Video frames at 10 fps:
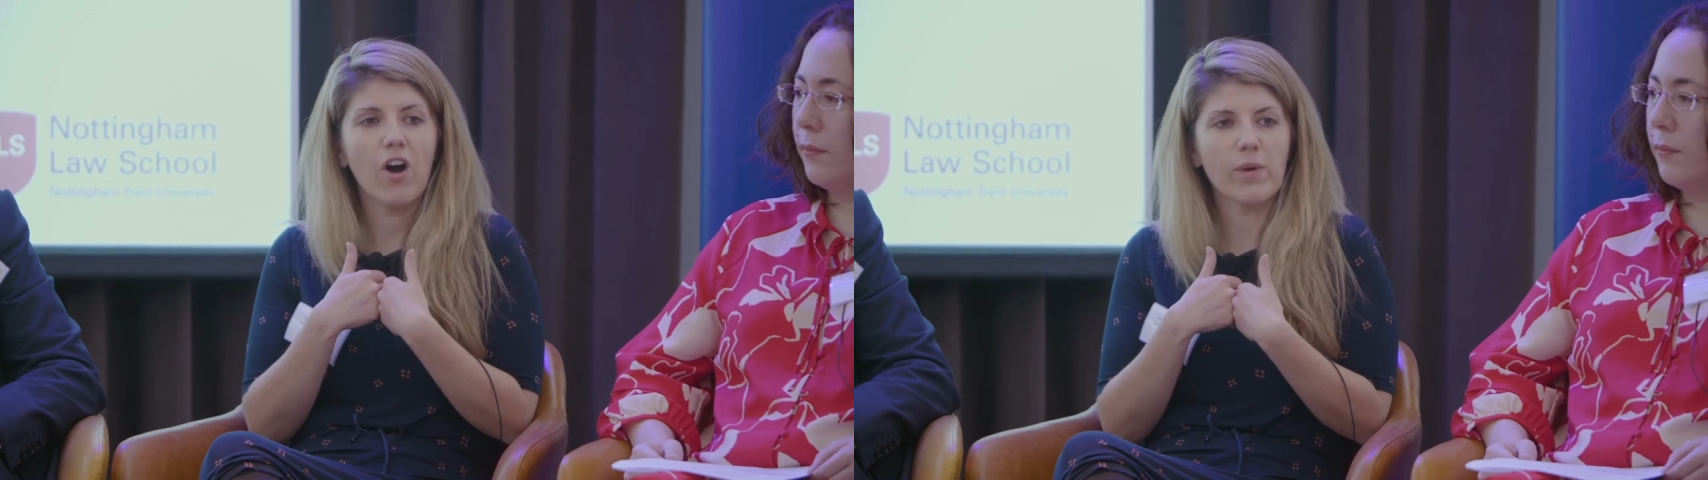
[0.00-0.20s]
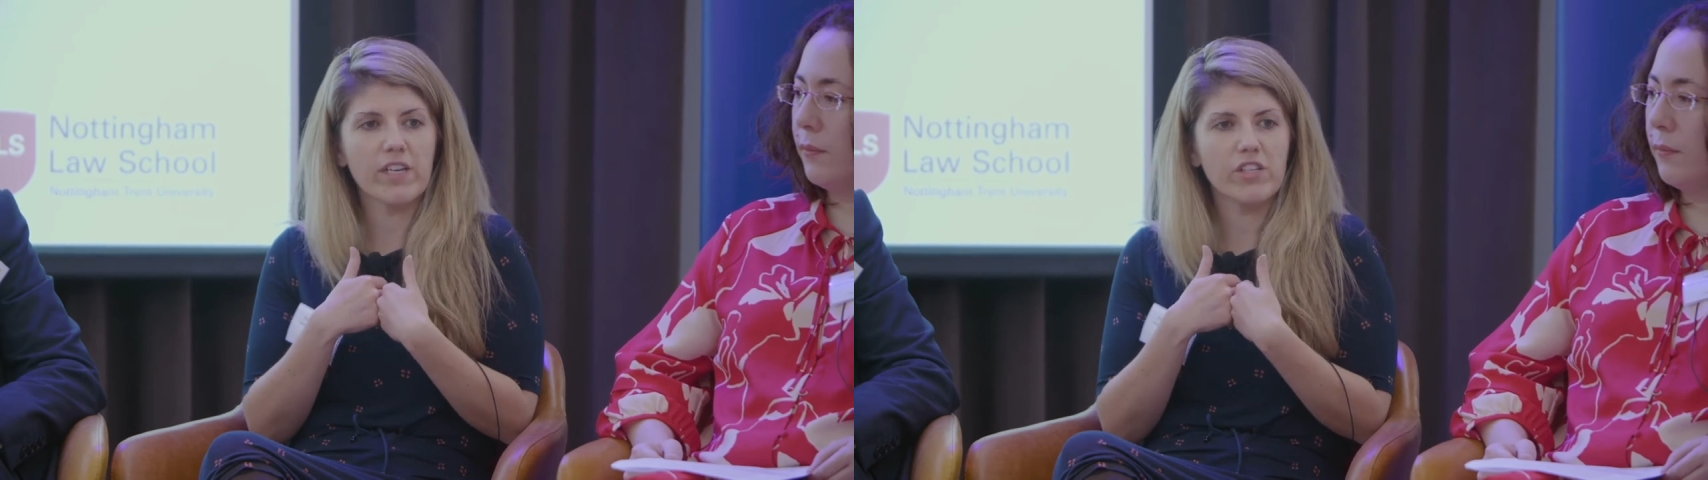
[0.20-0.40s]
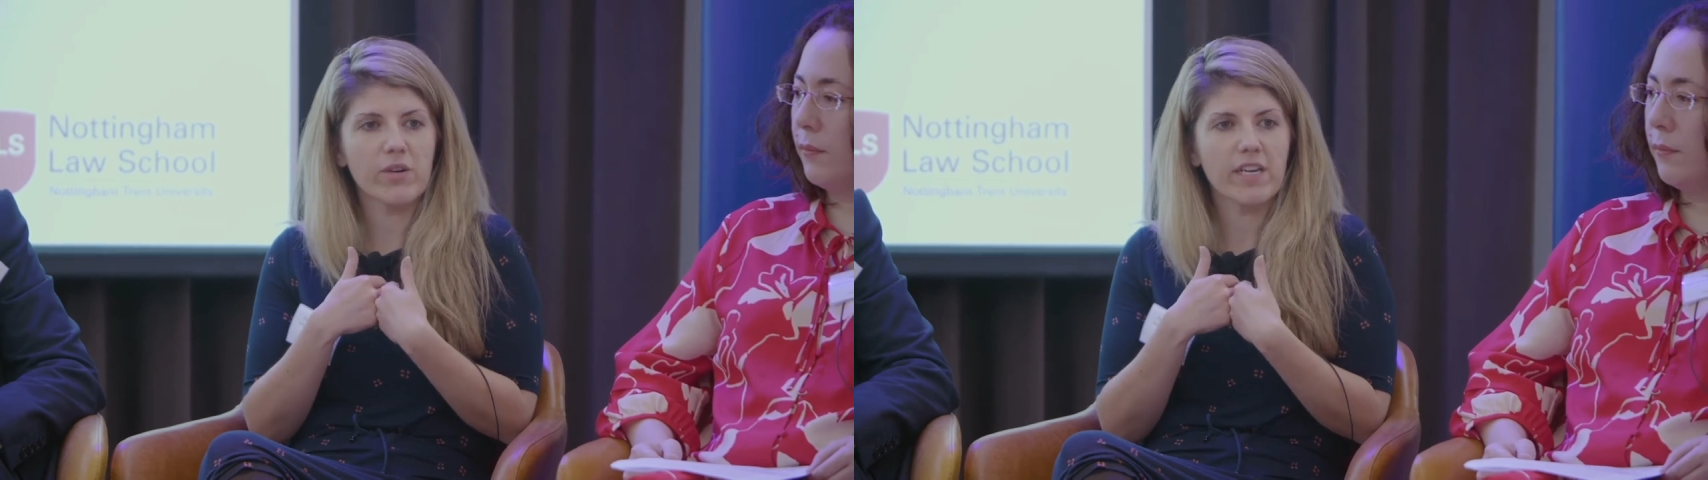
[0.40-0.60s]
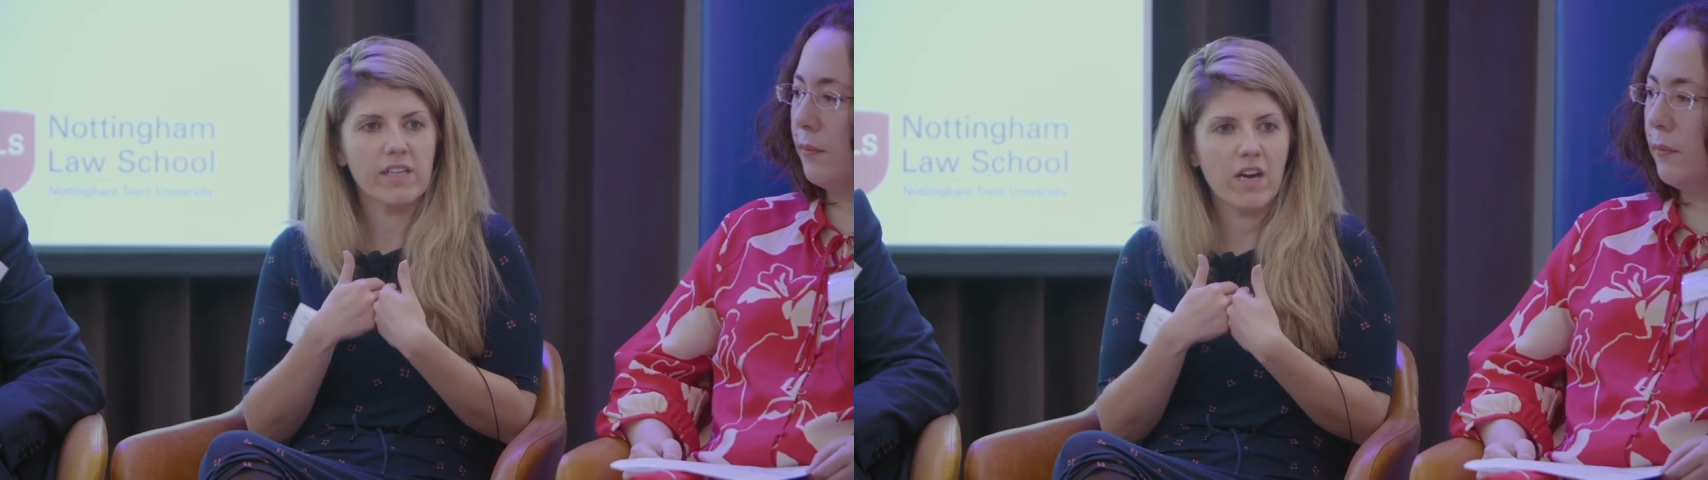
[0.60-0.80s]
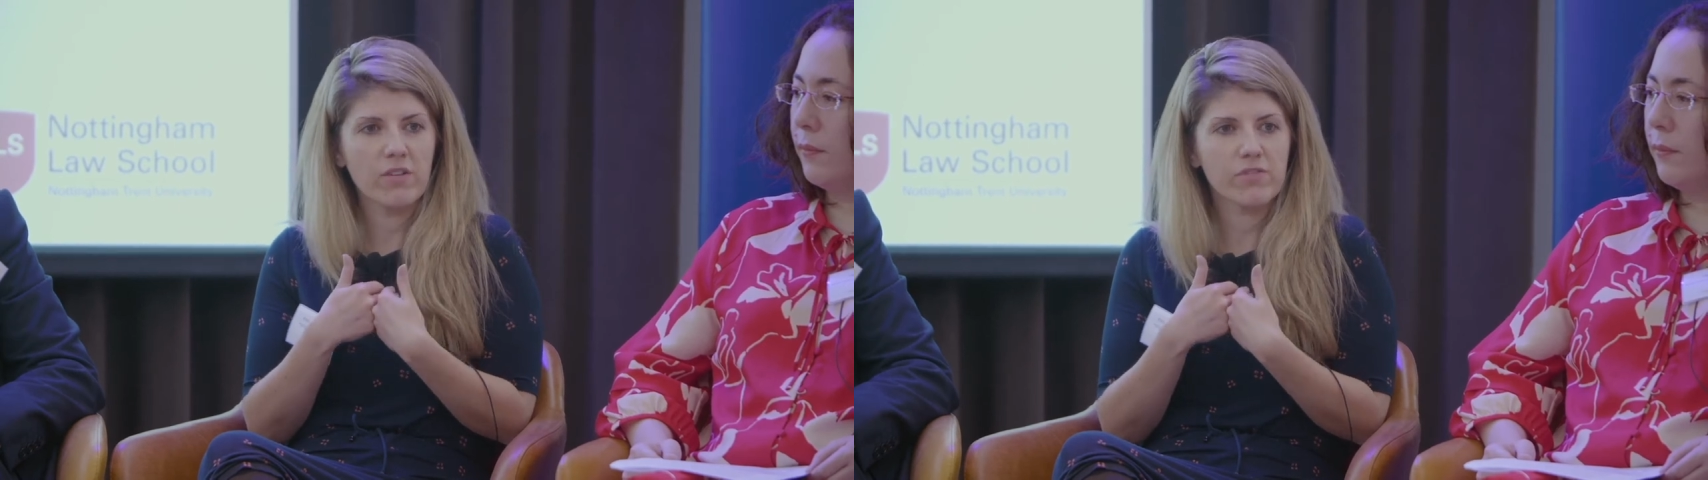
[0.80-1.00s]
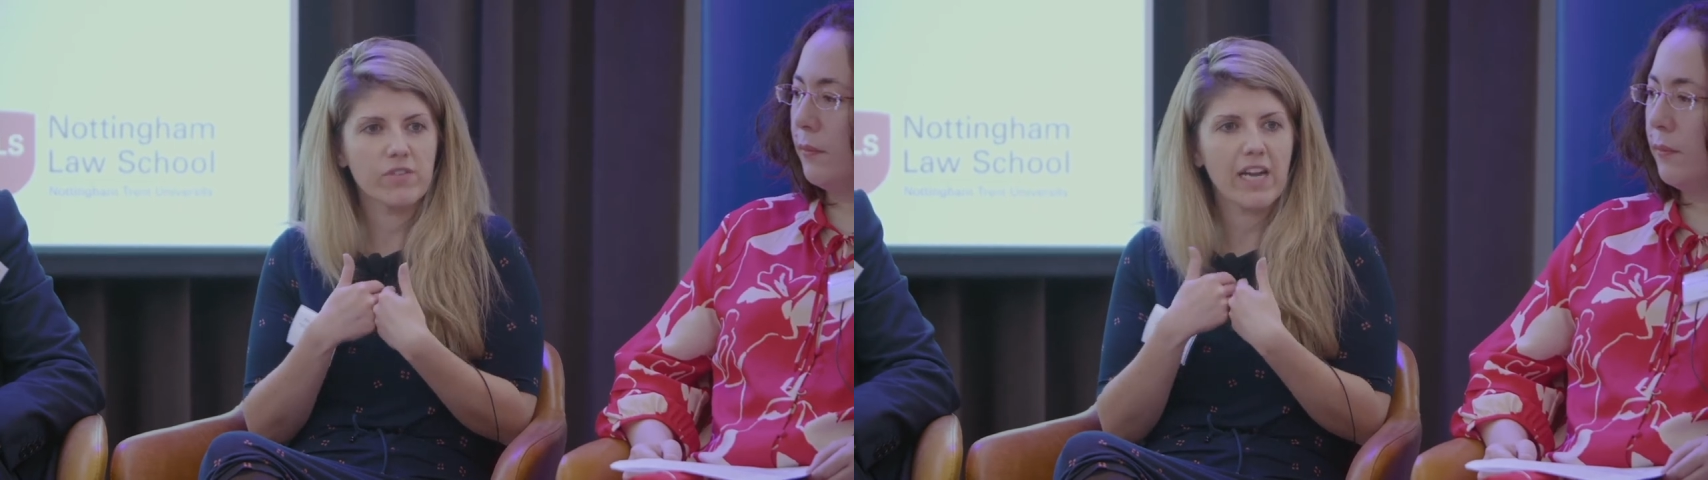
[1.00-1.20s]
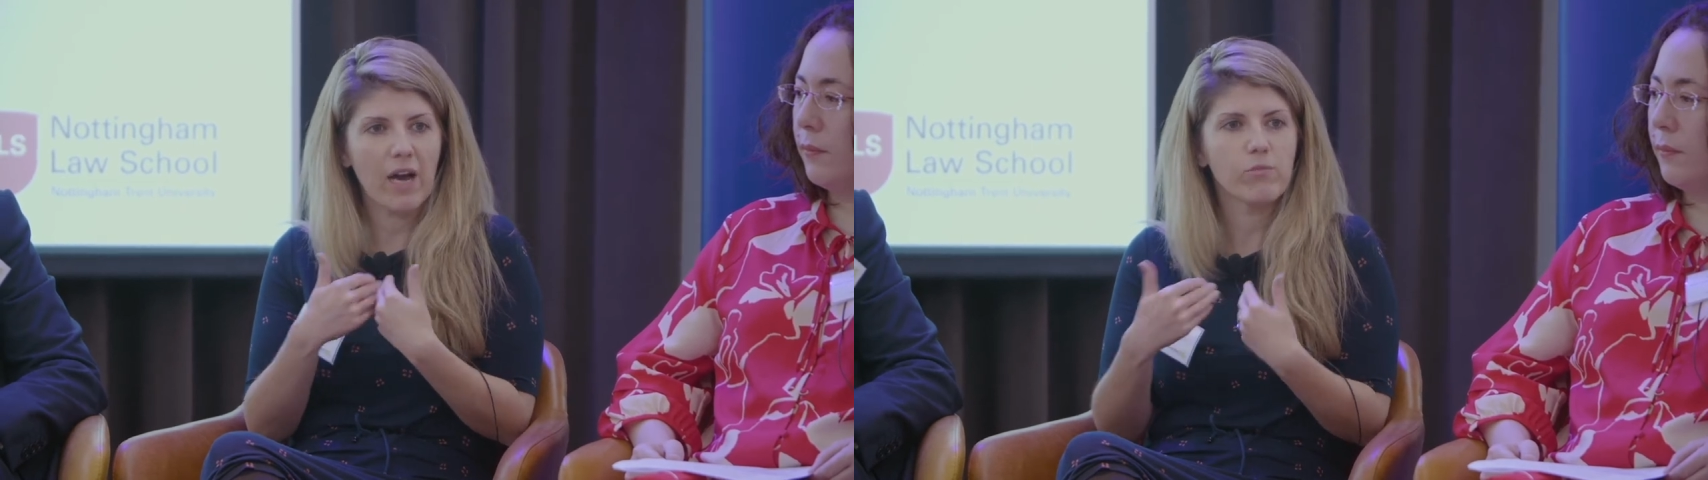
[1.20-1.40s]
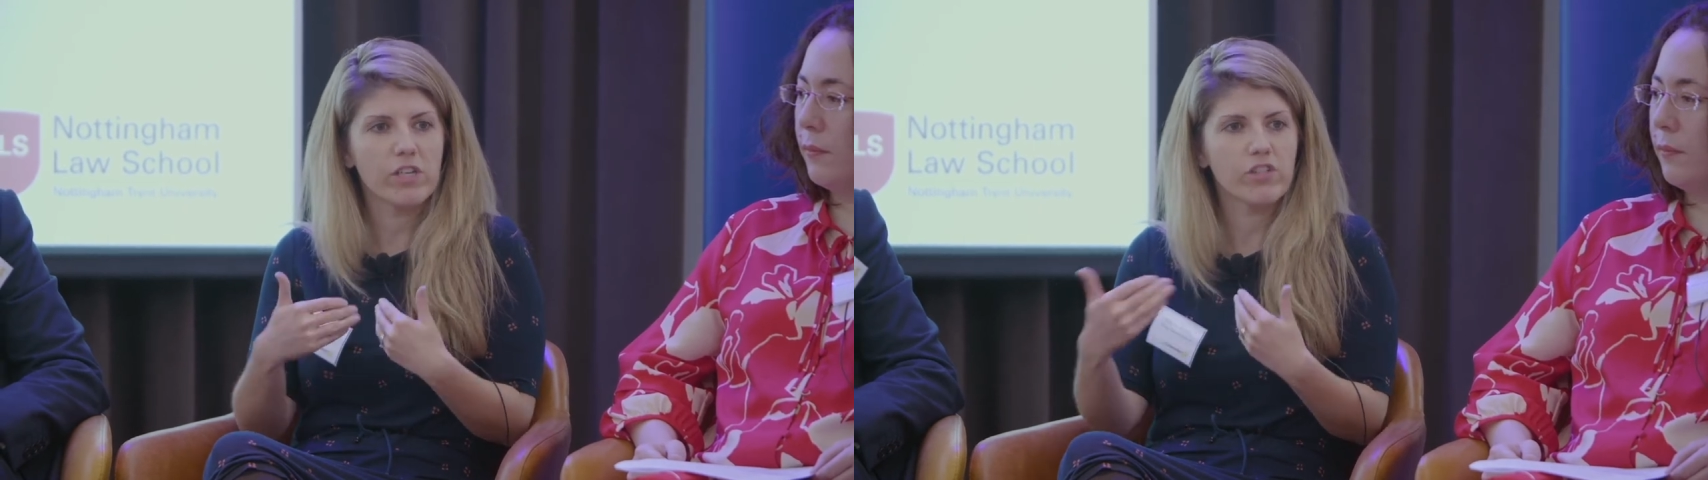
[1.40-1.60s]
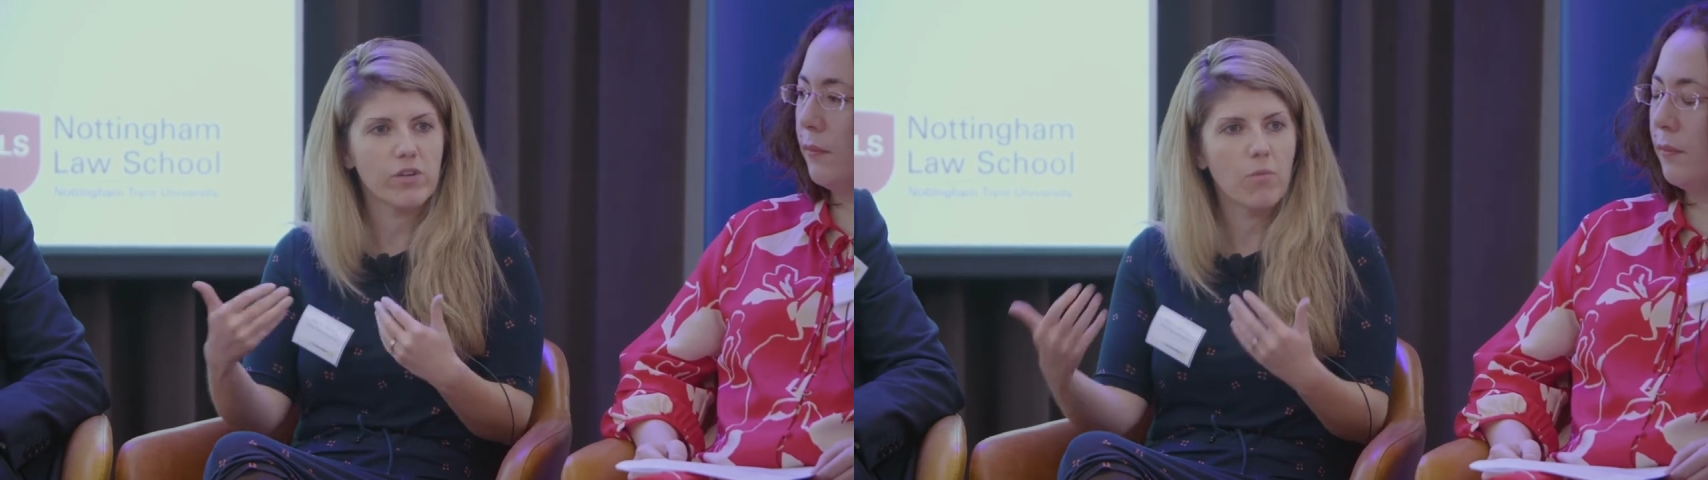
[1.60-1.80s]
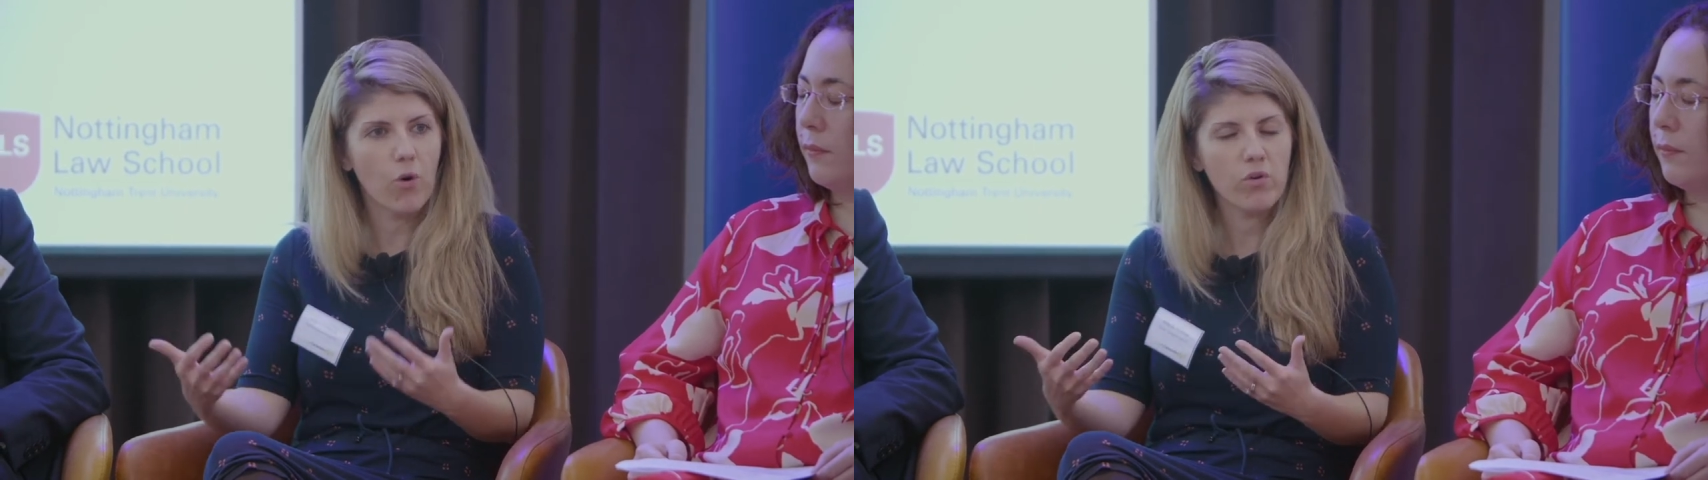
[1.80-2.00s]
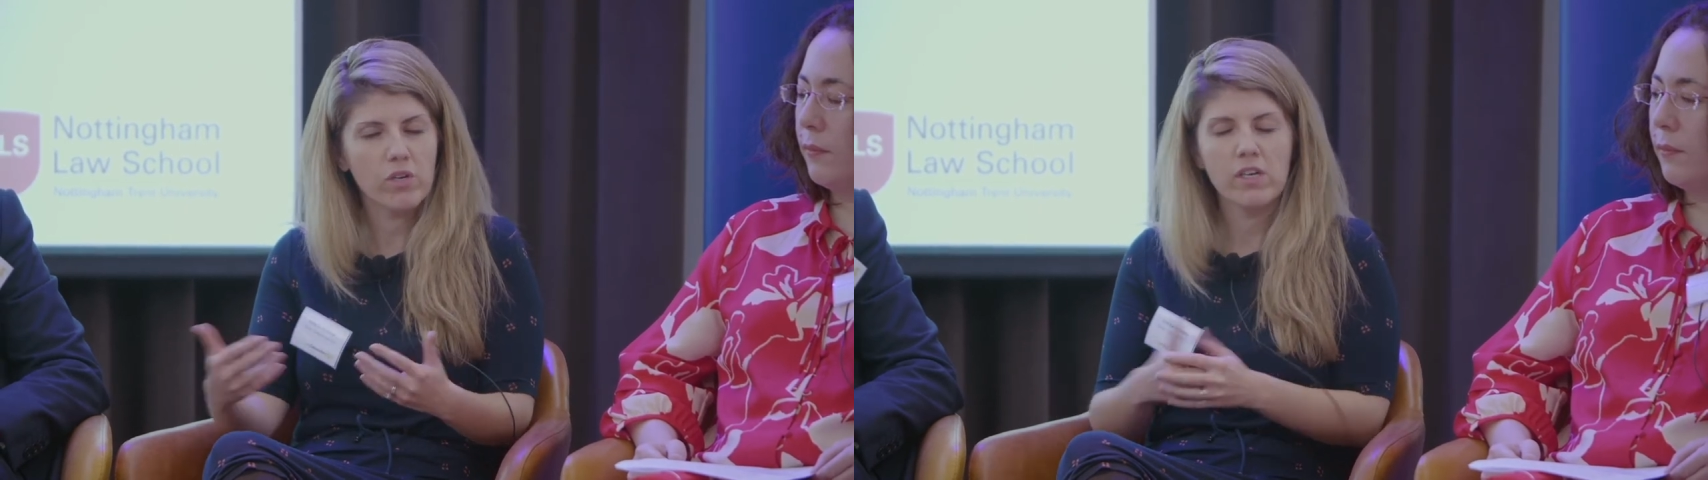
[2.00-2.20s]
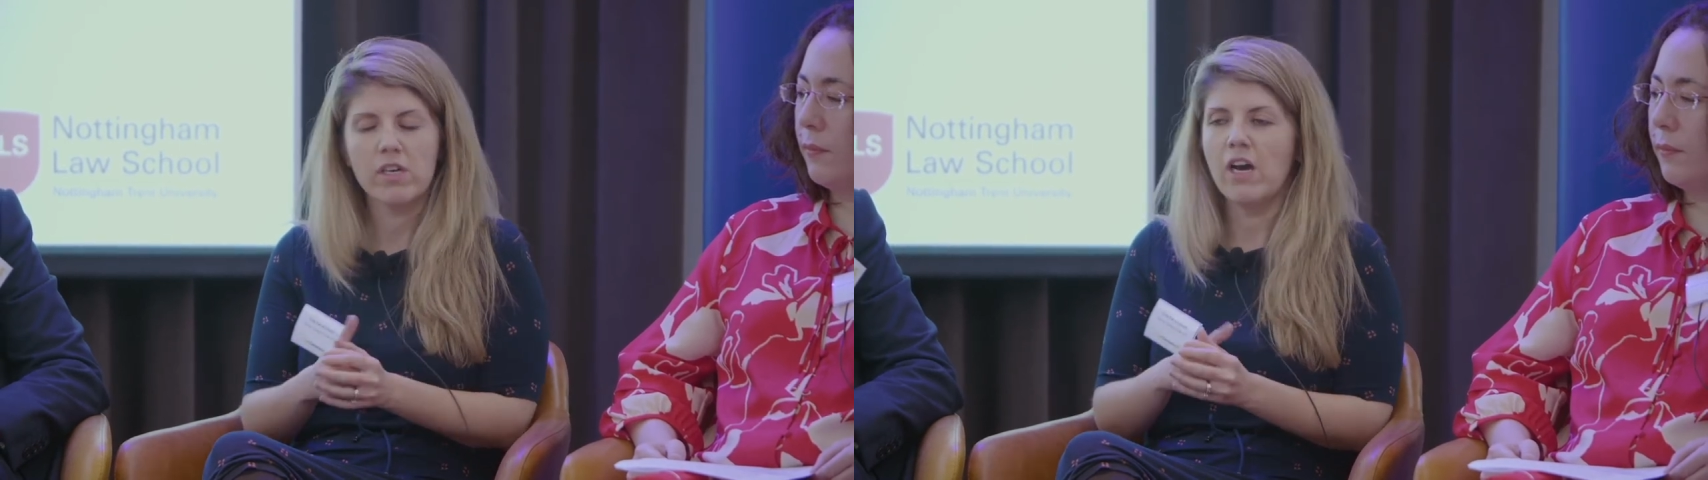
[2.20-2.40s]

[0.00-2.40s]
are we doing enough? Can we do more?